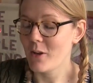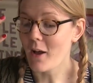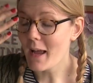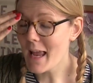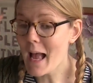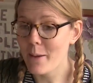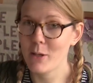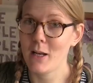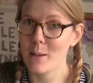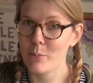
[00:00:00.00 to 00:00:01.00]
am
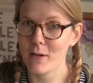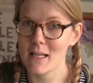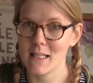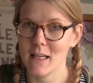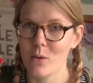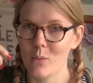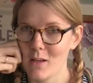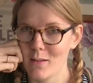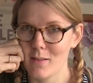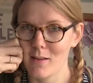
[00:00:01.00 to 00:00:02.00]
collaborating
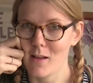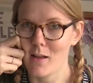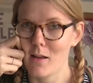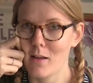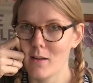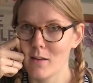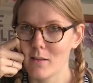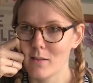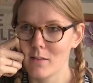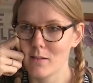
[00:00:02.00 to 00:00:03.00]
with
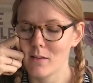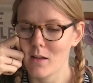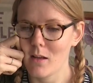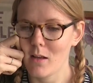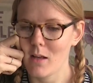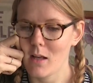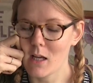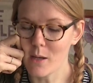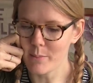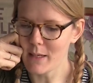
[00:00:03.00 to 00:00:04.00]
a
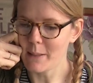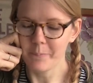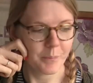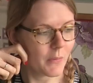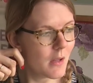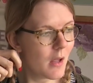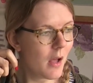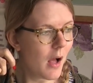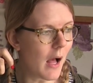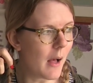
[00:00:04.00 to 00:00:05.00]
company.
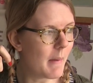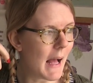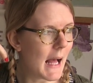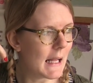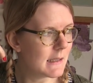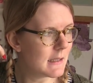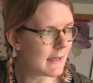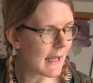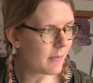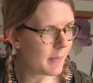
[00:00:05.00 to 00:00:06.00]
And
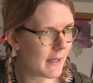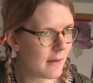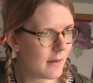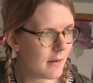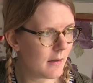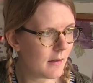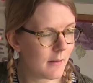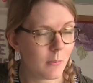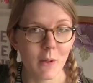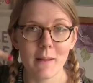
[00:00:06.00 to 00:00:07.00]

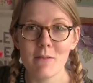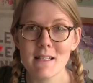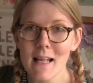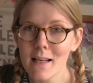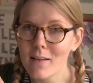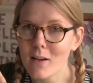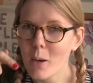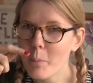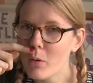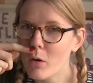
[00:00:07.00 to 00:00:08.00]
they've sent a
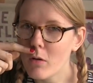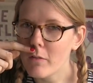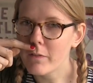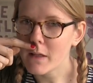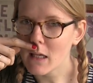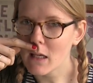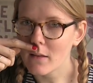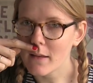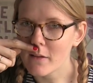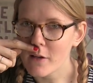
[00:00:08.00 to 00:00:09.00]
couple of the
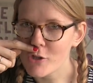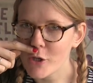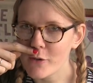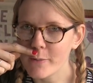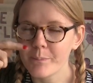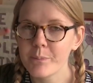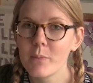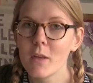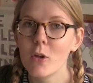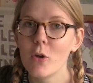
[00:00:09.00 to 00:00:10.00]
things I've chosen
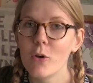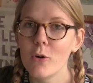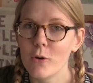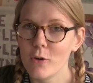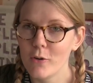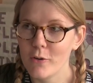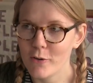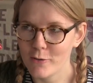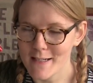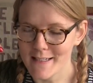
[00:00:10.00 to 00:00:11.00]

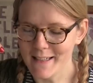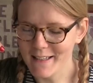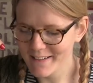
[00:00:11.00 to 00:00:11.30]
already.